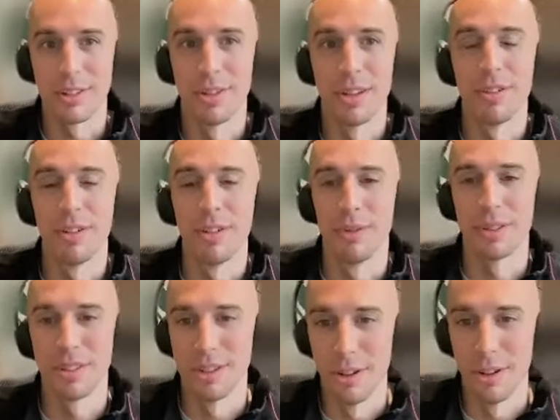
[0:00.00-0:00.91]
All you have to do is
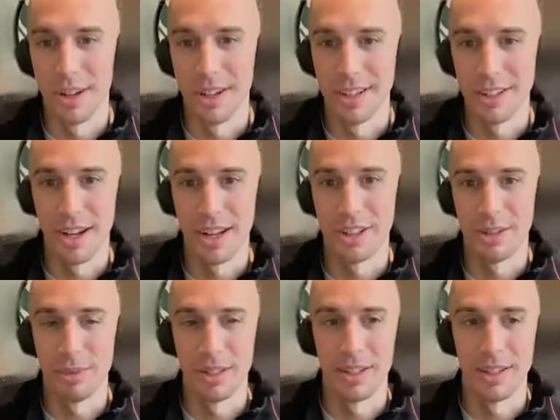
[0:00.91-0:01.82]
log into
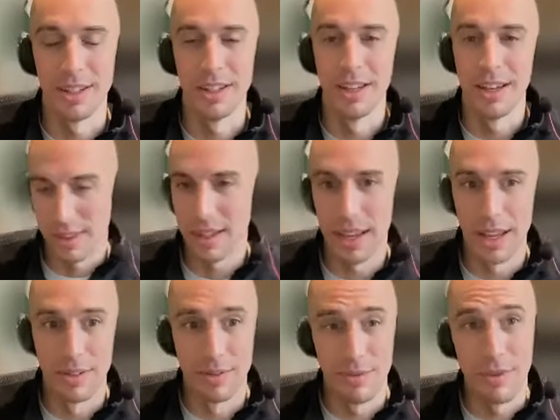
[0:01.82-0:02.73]
ChatGPT
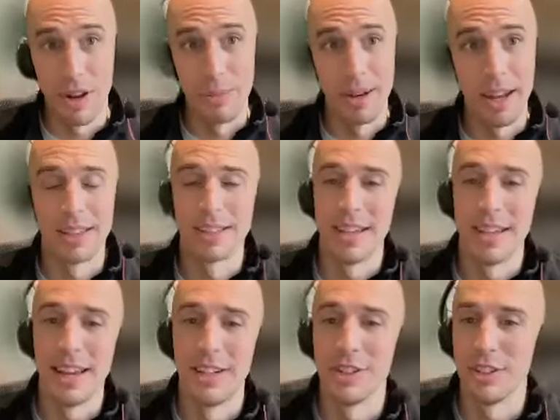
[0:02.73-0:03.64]
and frame it as an
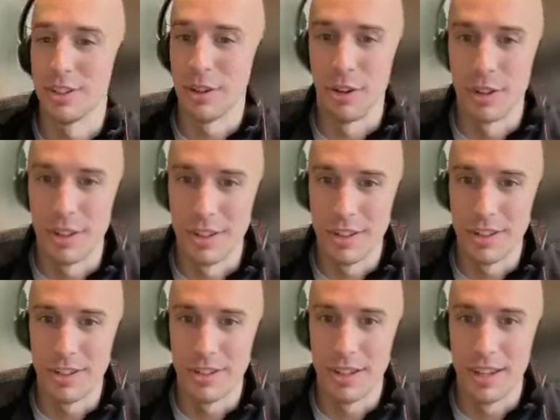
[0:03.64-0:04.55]
agent talking to
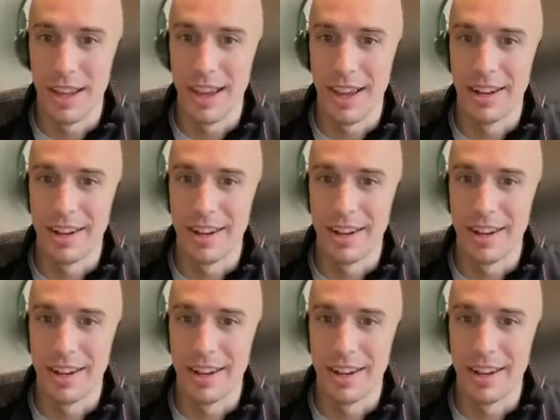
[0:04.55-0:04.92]
you. And